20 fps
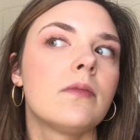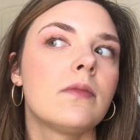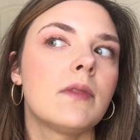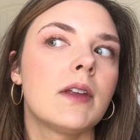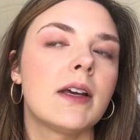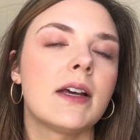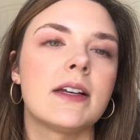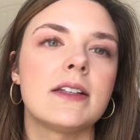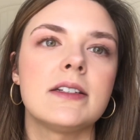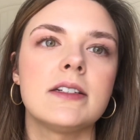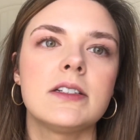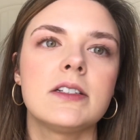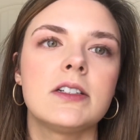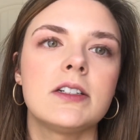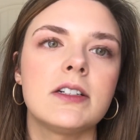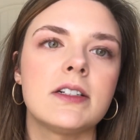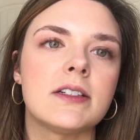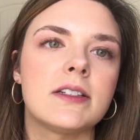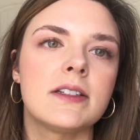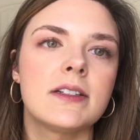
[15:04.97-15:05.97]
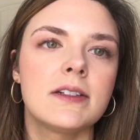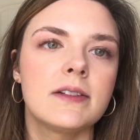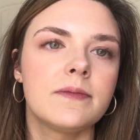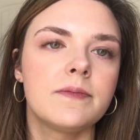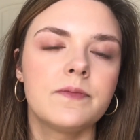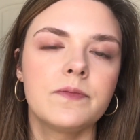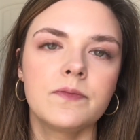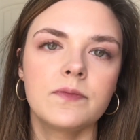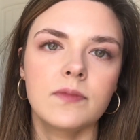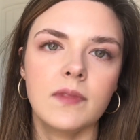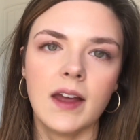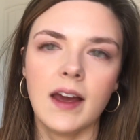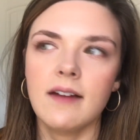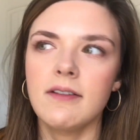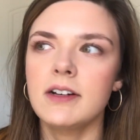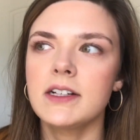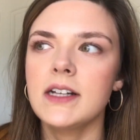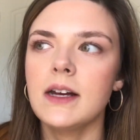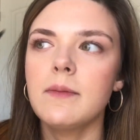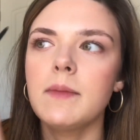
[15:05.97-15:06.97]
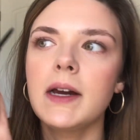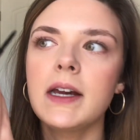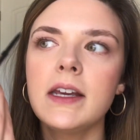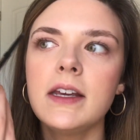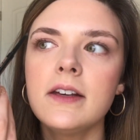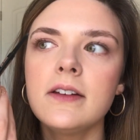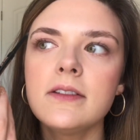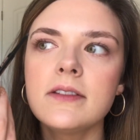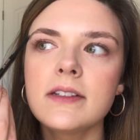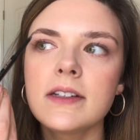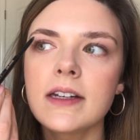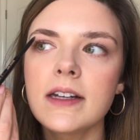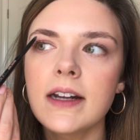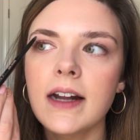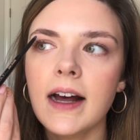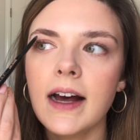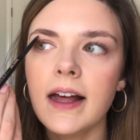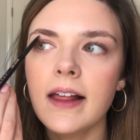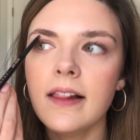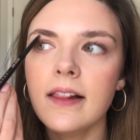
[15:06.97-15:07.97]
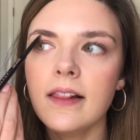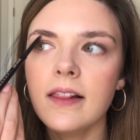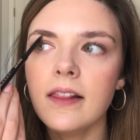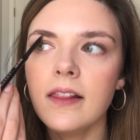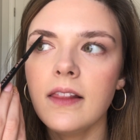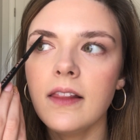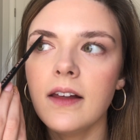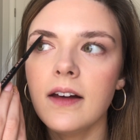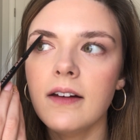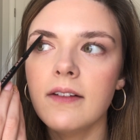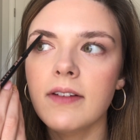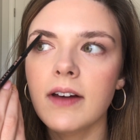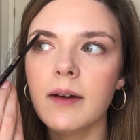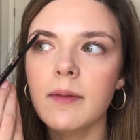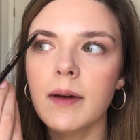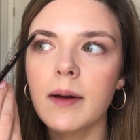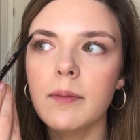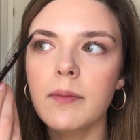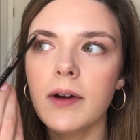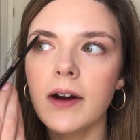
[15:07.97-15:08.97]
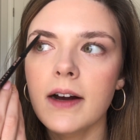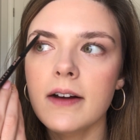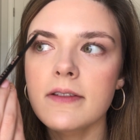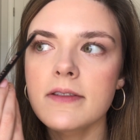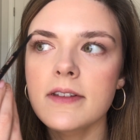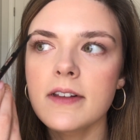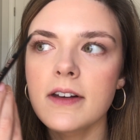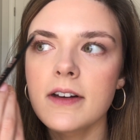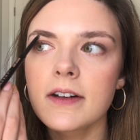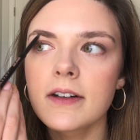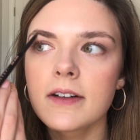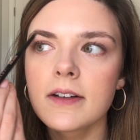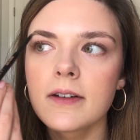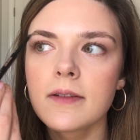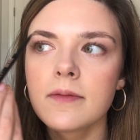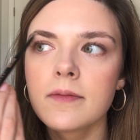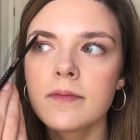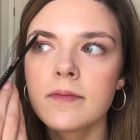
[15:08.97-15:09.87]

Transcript: Because it's just, every time I use it, I love how my brows look.